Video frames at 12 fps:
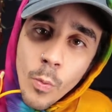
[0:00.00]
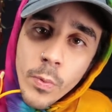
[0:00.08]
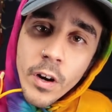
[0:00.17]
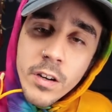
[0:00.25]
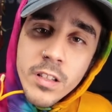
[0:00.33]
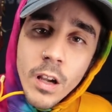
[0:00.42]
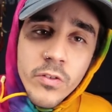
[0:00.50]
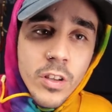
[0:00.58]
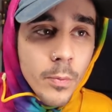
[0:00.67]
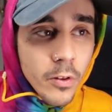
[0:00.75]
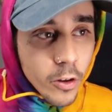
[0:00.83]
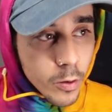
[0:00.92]
open ourselves
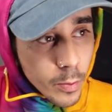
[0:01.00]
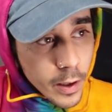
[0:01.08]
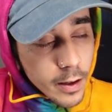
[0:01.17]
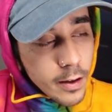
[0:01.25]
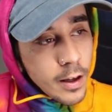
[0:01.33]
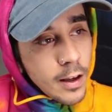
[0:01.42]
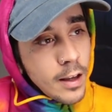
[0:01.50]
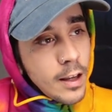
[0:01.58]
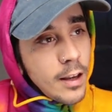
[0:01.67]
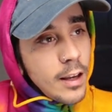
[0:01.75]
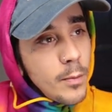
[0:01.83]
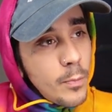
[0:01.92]
up a little bit
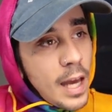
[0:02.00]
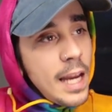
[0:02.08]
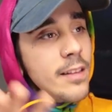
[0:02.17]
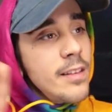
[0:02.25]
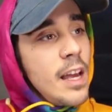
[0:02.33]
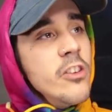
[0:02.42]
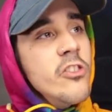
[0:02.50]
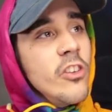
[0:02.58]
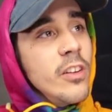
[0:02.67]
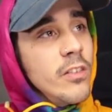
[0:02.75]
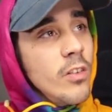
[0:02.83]
and pay attention